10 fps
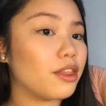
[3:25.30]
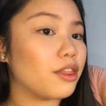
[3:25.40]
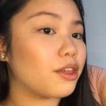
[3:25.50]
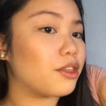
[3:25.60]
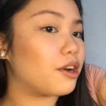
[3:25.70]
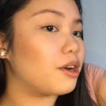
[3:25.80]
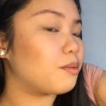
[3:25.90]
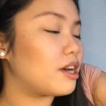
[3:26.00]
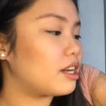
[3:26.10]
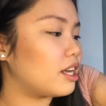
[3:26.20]
The third
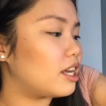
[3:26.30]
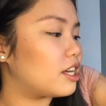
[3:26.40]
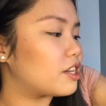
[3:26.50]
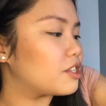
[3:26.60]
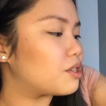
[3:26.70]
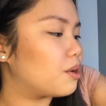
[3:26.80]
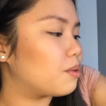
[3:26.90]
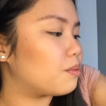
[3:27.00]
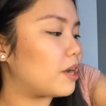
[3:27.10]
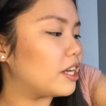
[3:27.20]
one is
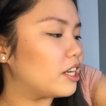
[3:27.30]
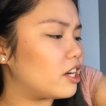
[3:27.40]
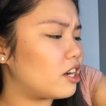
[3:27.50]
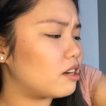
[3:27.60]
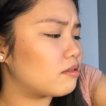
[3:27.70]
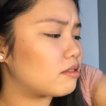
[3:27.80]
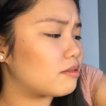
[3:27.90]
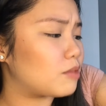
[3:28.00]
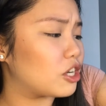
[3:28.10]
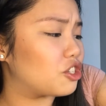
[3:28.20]
Rainier.
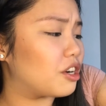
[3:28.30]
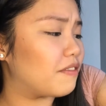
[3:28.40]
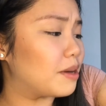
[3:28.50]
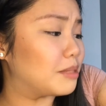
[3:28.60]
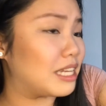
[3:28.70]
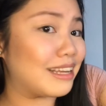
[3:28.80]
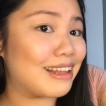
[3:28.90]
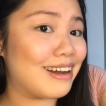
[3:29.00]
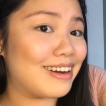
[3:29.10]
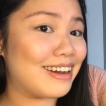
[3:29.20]
Not sure if I'm saying
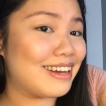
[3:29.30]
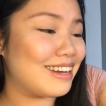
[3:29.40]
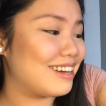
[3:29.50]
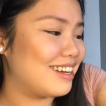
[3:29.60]
that right.